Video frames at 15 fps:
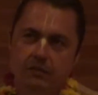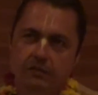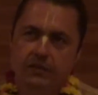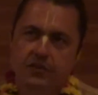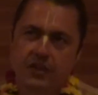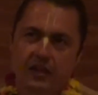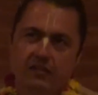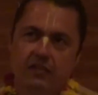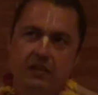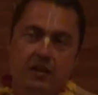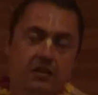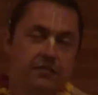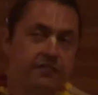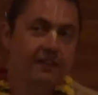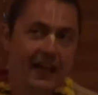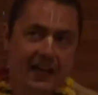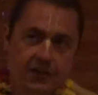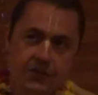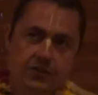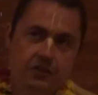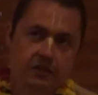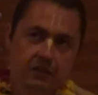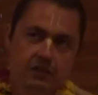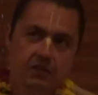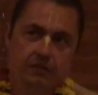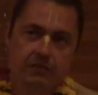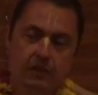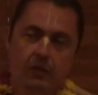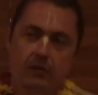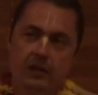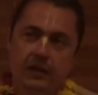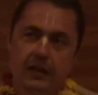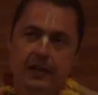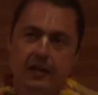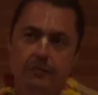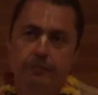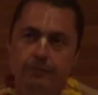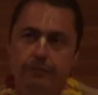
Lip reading: chanting a reflection of the holy name?